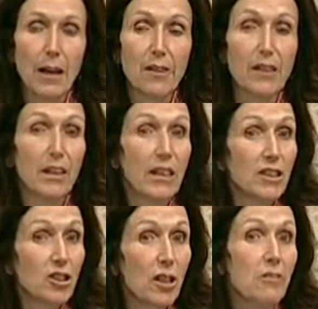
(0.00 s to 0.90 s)
and the
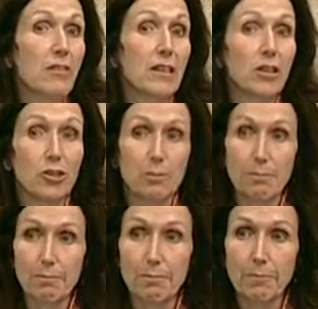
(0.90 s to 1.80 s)
alleged offender.
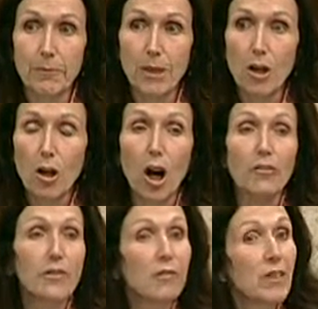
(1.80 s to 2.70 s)

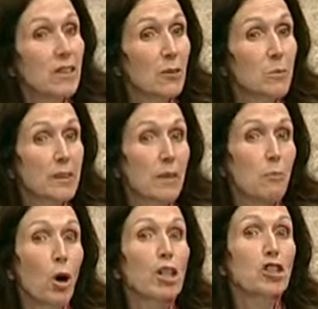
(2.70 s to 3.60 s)
Often victims get
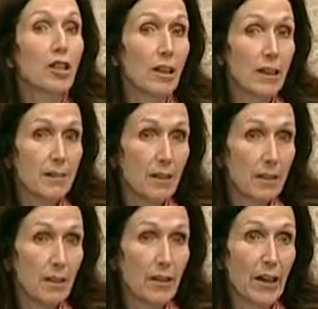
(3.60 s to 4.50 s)
marginalized
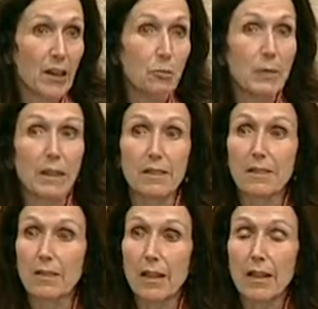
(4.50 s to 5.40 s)
in that,
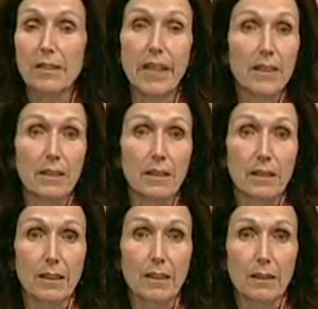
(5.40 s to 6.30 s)
because
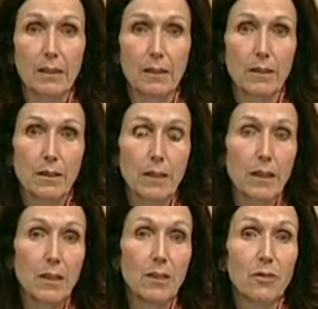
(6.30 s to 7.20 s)
technically,
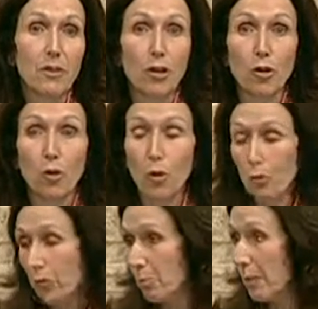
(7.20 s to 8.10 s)
even though
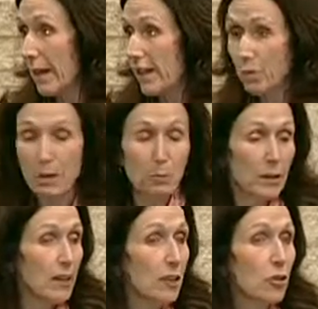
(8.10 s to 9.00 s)
many of the people
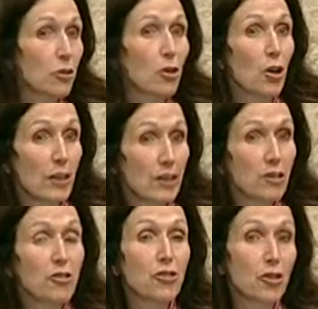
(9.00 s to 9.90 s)
here are
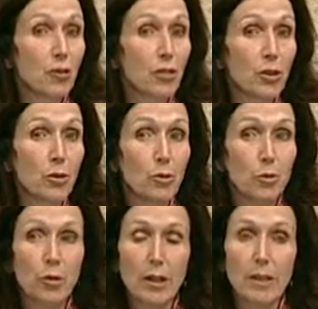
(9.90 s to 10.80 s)
here to serve
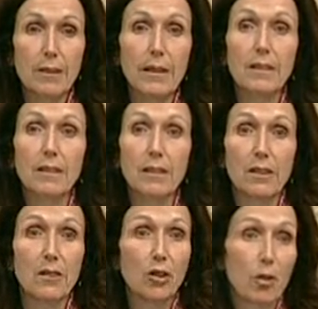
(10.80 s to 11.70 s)
you,
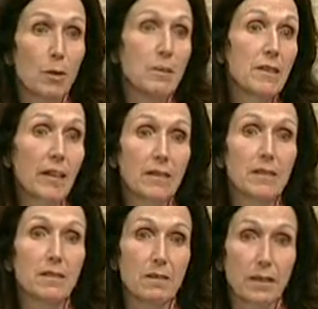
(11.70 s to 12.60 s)
technically the crime is
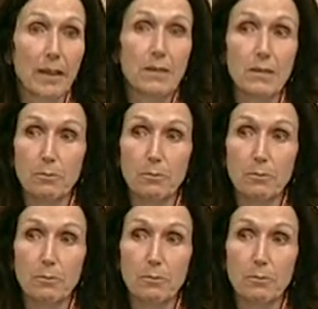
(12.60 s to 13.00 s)
against the state.